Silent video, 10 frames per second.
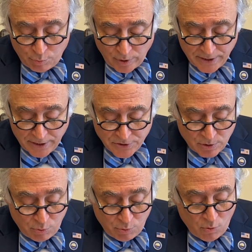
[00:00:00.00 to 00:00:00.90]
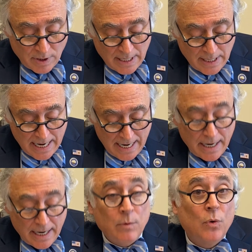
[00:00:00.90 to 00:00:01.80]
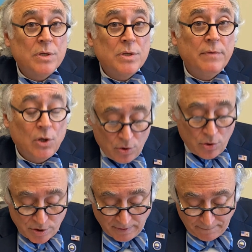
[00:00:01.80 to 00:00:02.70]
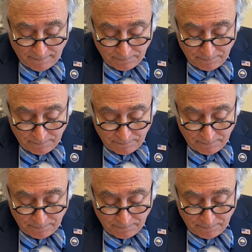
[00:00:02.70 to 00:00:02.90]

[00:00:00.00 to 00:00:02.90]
prayers, support, and words of encouragement.